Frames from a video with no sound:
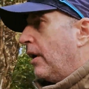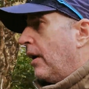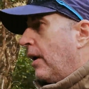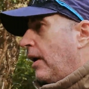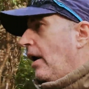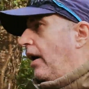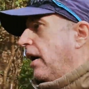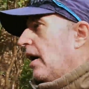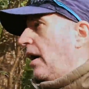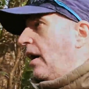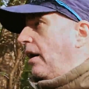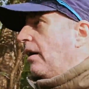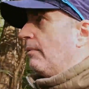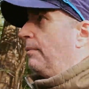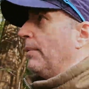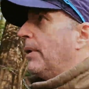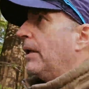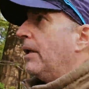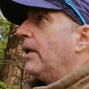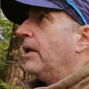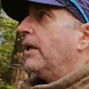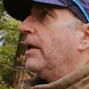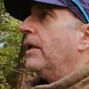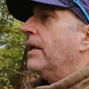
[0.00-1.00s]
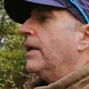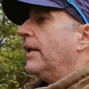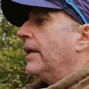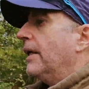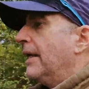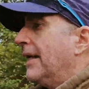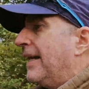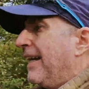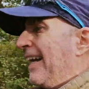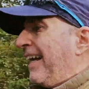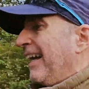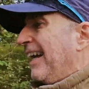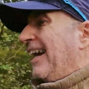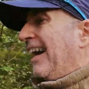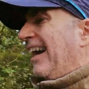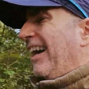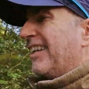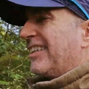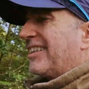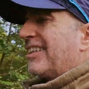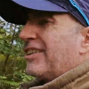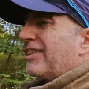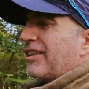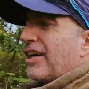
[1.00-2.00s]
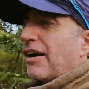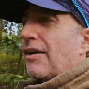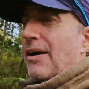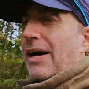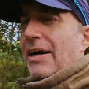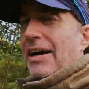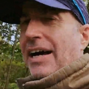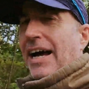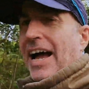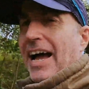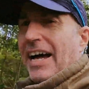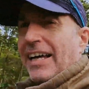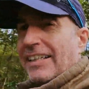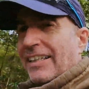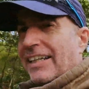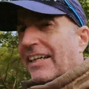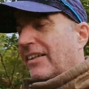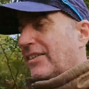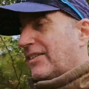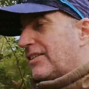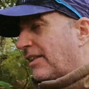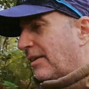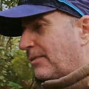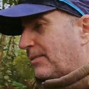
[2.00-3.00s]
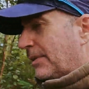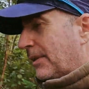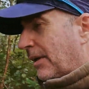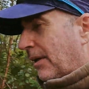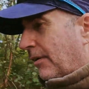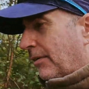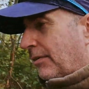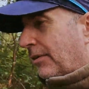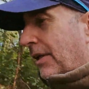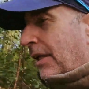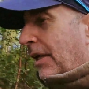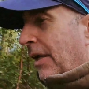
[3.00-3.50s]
I do go out handheld sometimes,